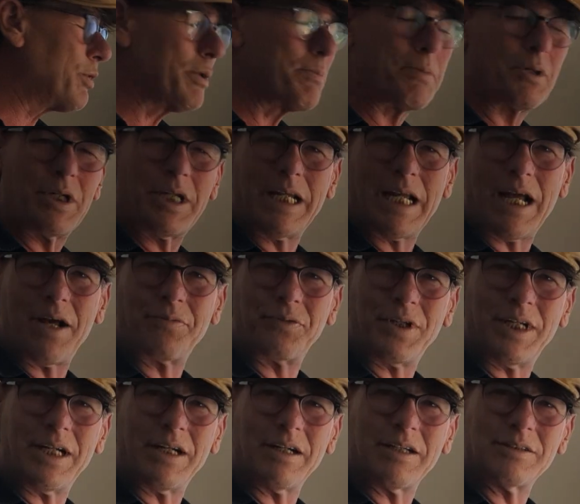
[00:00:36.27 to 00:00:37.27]
we're putting out
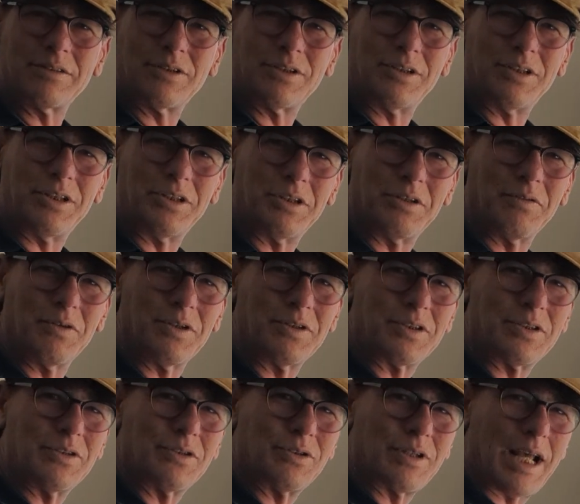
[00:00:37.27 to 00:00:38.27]
there to the
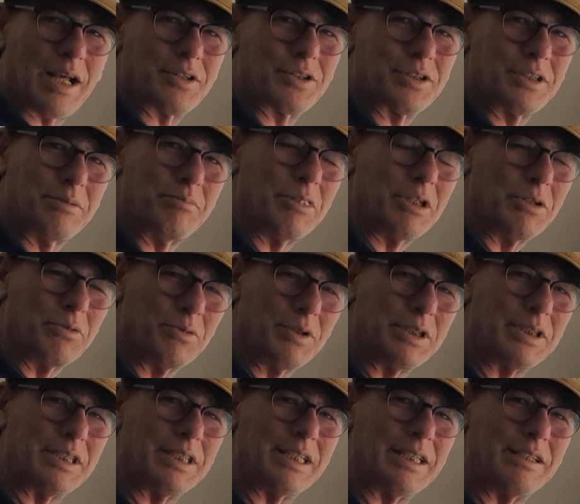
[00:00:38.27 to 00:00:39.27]
universe is actually being
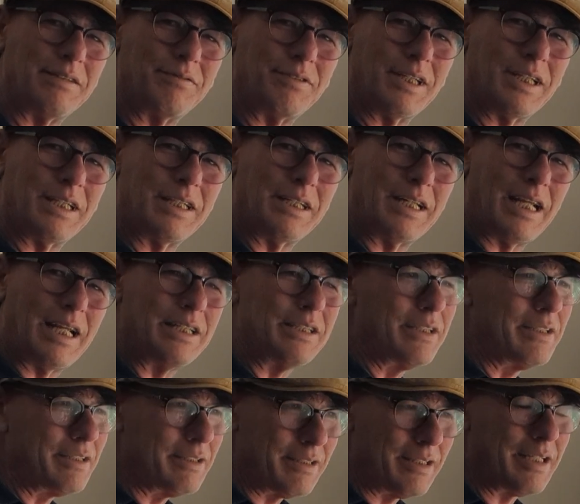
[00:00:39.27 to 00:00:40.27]
received,
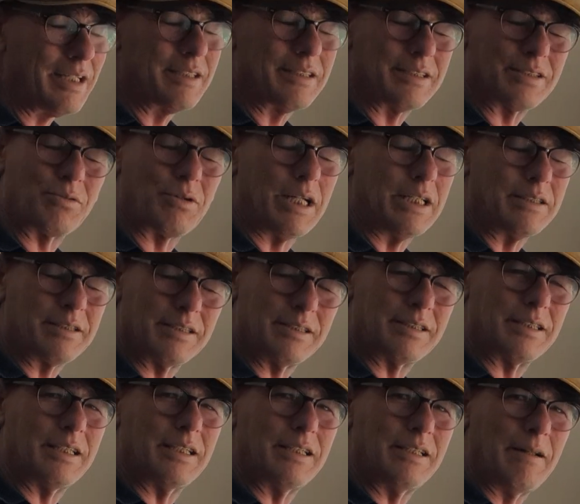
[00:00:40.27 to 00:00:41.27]
and it's great to
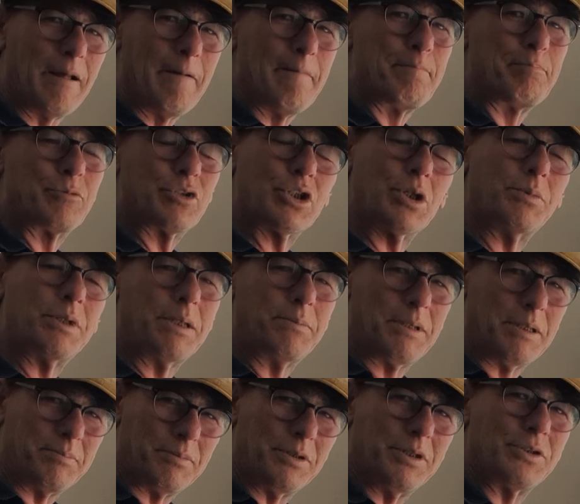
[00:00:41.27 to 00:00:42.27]
see so many
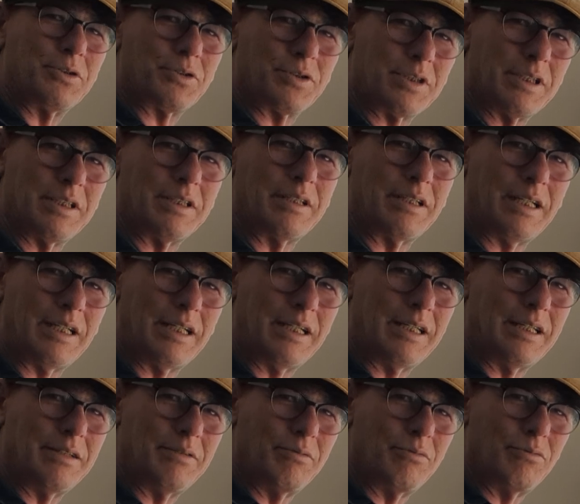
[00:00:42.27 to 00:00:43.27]
people interested
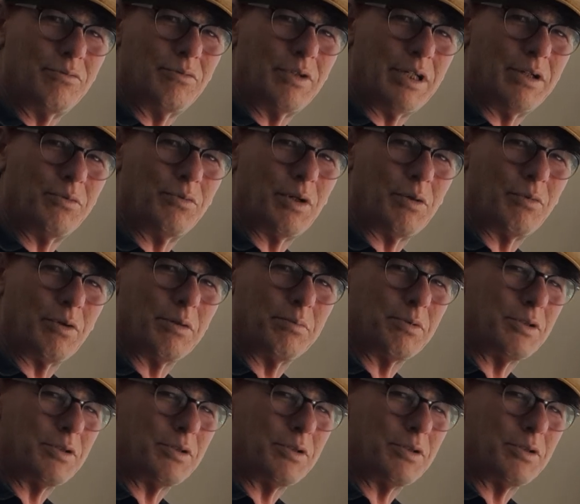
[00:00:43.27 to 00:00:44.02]
in what we're